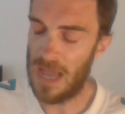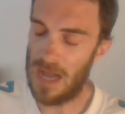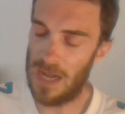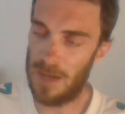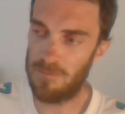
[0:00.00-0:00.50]

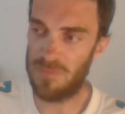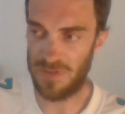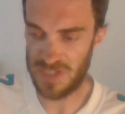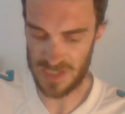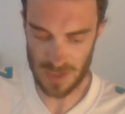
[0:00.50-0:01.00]
But
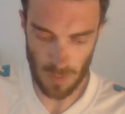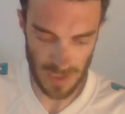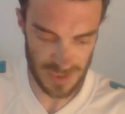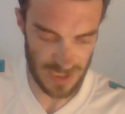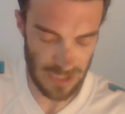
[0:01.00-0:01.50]
this is quite
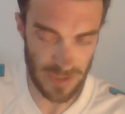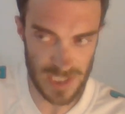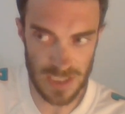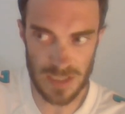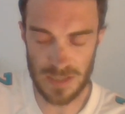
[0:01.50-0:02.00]
a
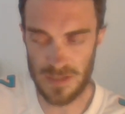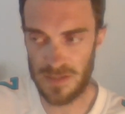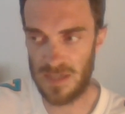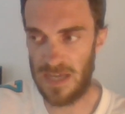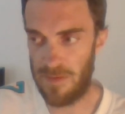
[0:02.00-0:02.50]
serious
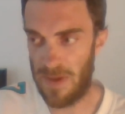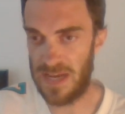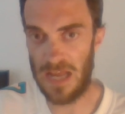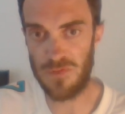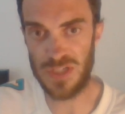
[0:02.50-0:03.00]
incident and may
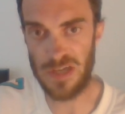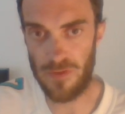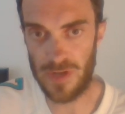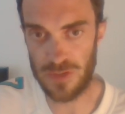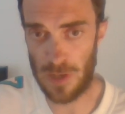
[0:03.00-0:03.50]
have
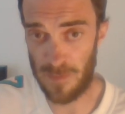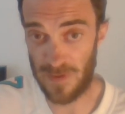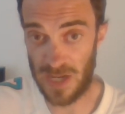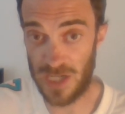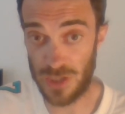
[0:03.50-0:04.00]
serious
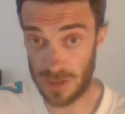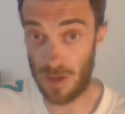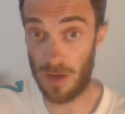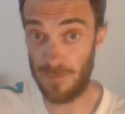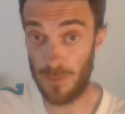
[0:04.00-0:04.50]
ramifications
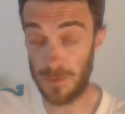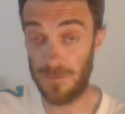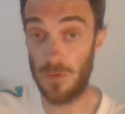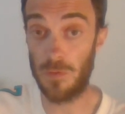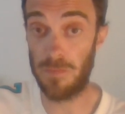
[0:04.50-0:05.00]
going forward
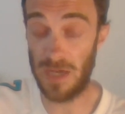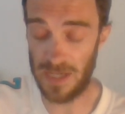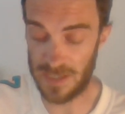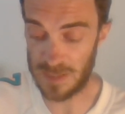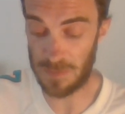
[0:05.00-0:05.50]
for all players.